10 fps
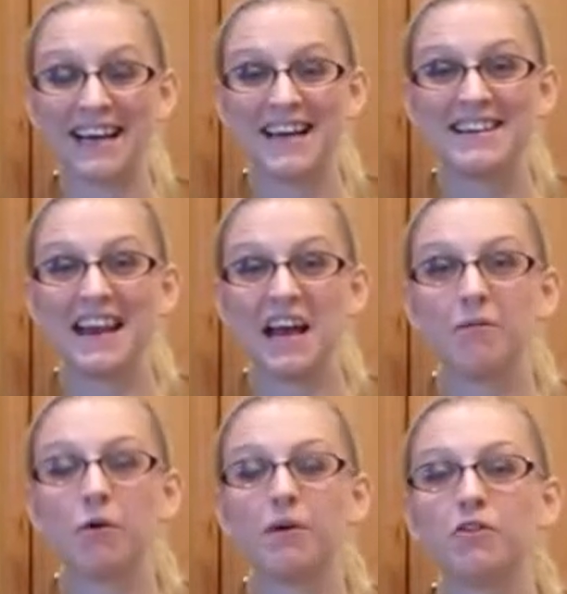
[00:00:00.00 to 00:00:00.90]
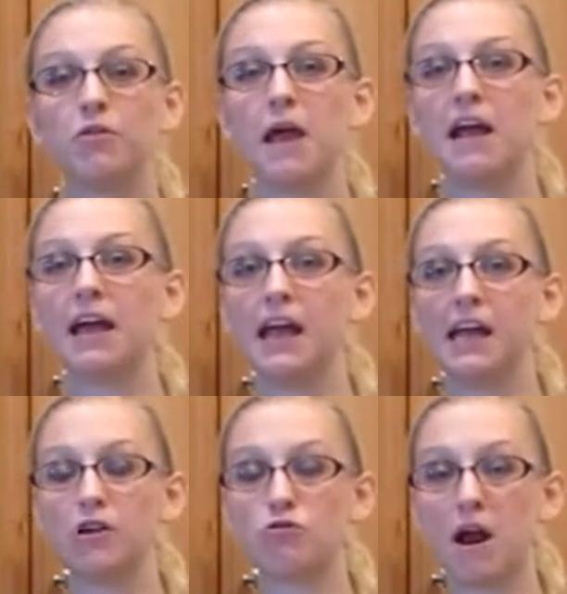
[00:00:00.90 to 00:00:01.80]
Today I'm going to make
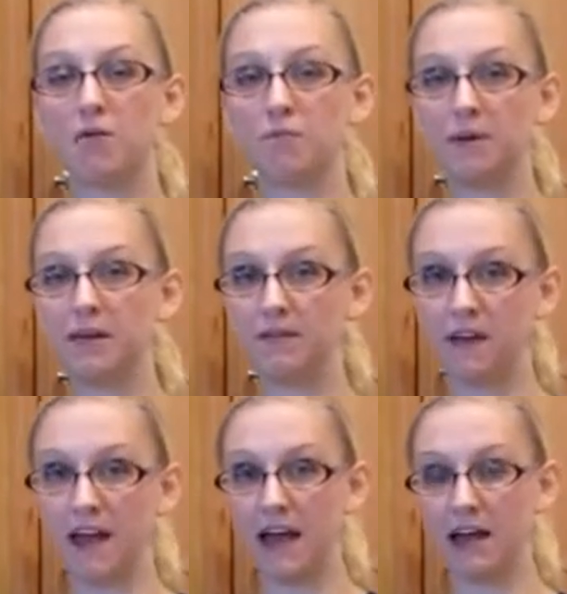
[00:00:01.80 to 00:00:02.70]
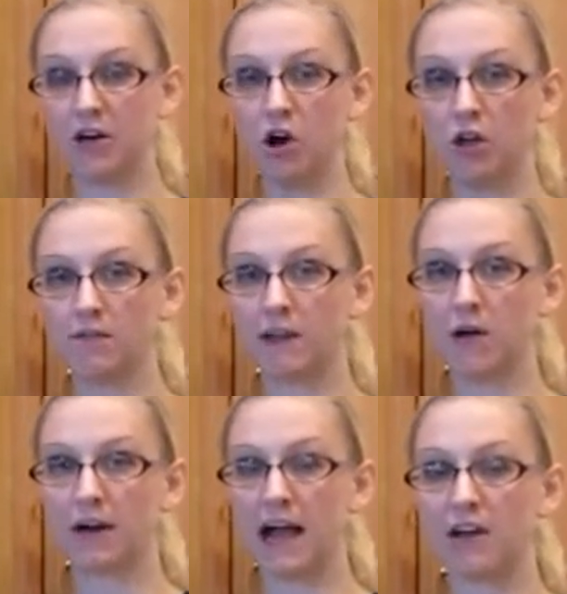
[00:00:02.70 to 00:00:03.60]
a ground beef and
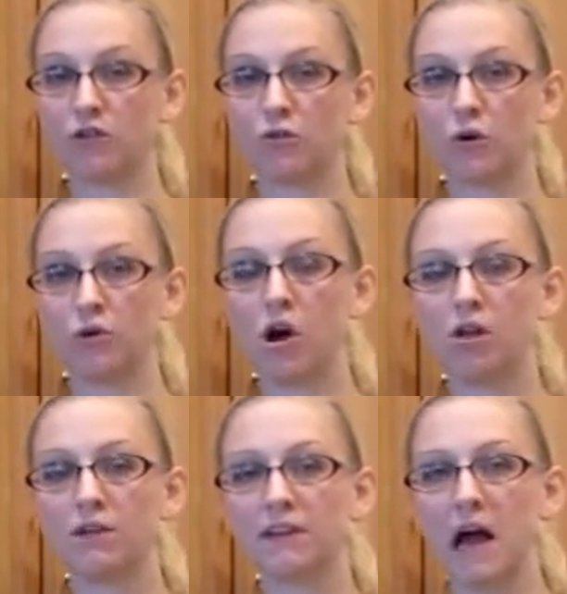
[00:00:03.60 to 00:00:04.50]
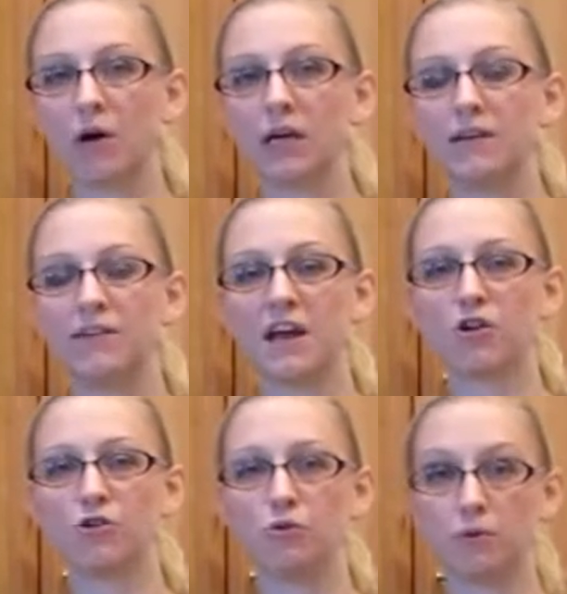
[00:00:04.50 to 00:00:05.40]
cauliflower casserole. Cauliflower is there
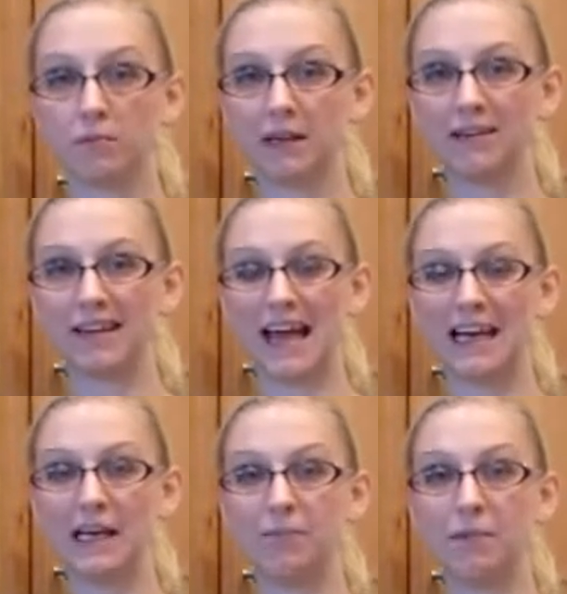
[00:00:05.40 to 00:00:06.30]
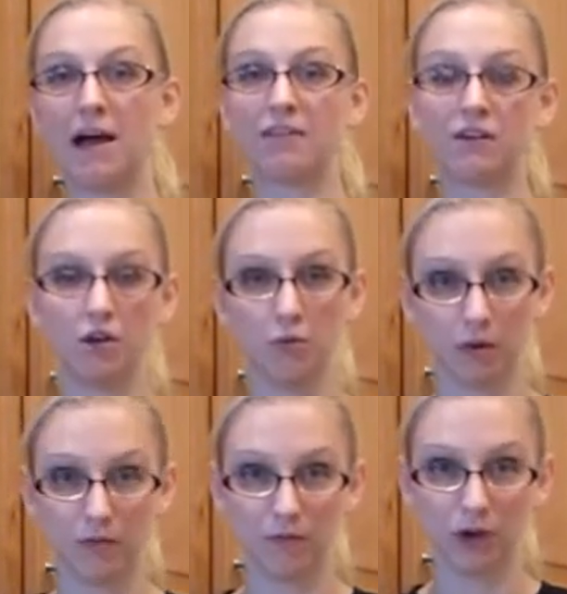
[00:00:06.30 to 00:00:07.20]
to replace any pasta you would
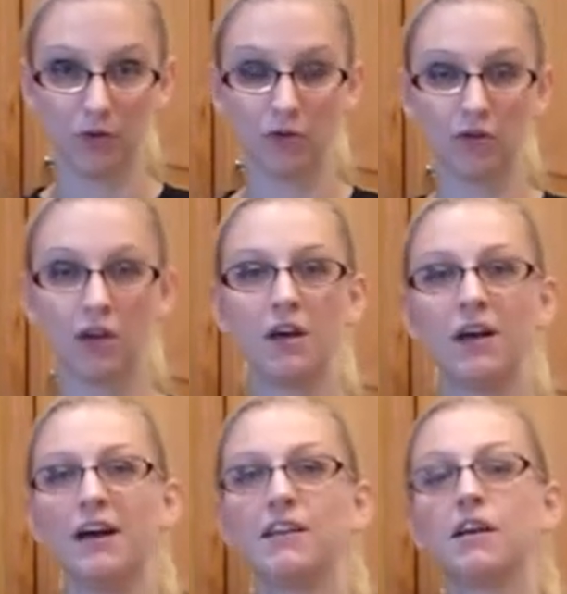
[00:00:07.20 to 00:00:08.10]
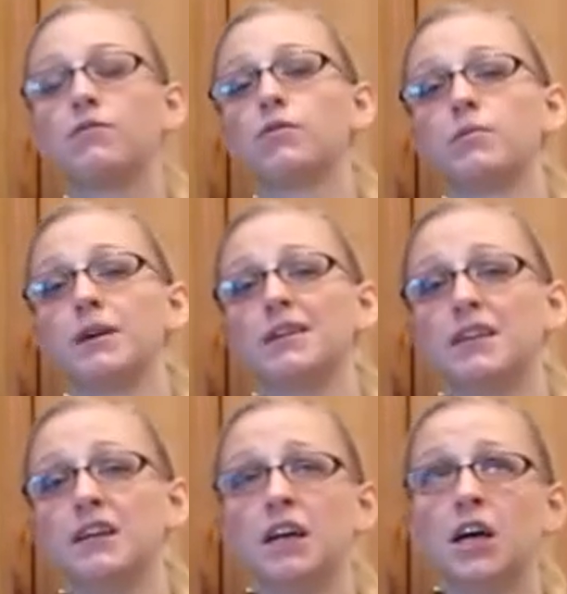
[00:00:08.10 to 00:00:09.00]
have used, and therefore makes
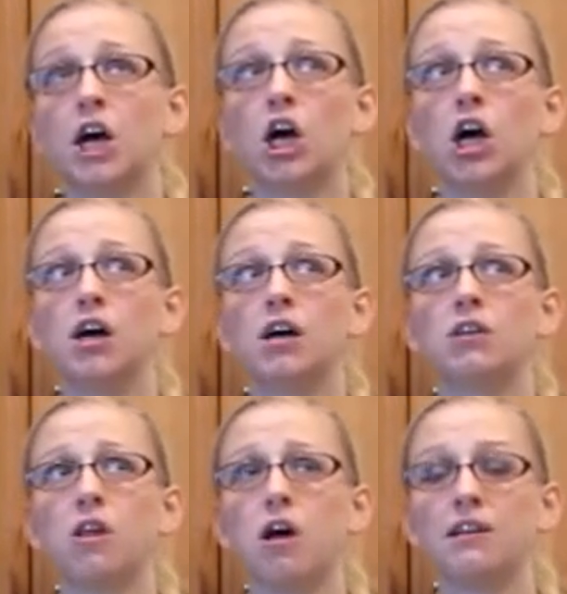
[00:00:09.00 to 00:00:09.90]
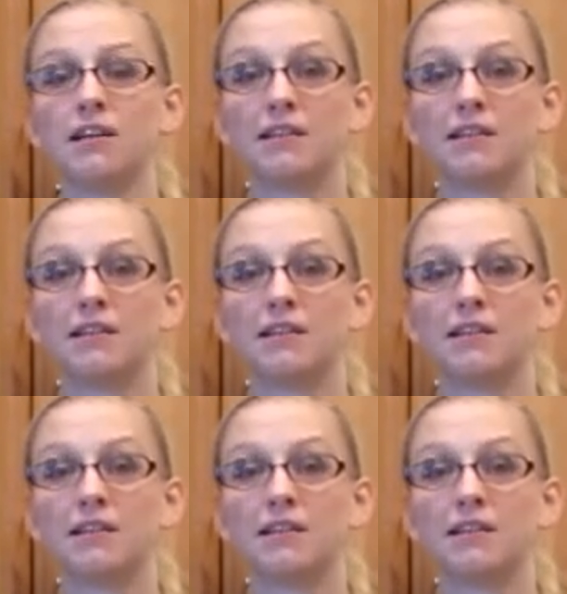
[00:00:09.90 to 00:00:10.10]
it a lot less